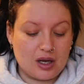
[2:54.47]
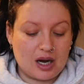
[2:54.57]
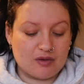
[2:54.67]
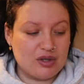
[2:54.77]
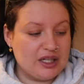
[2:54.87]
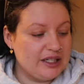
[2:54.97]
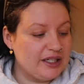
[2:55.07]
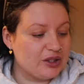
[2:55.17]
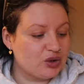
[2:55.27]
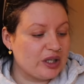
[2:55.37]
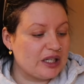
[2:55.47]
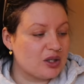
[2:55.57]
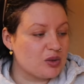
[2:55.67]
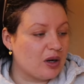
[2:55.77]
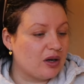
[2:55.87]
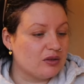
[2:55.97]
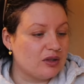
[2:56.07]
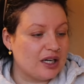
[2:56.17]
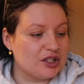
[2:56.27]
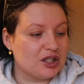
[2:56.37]
I really need a drink as well,
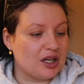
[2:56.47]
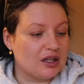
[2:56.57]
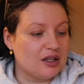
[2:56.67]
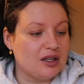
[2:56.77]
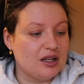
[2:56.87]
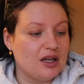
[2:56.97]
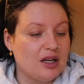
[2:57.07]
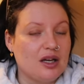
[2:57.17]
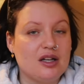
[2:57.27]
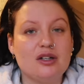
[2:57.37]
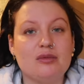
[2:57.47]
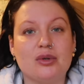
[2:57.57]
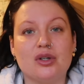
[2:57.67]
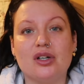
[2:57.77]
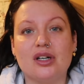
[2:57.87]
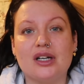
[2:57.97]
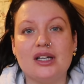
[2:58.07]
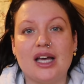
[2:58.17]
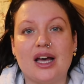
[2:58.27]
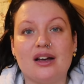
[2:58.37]
actually. But
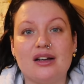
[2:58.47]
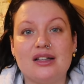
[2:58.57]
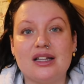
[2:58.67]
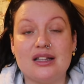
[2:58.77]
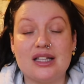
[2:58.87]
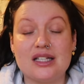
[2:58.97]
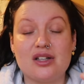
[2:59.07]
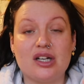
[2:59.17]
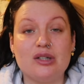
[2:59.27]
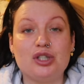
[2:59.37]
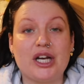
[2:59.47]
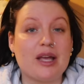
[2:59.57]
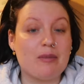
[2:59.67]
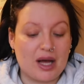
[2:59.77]
yeah, these like little chicken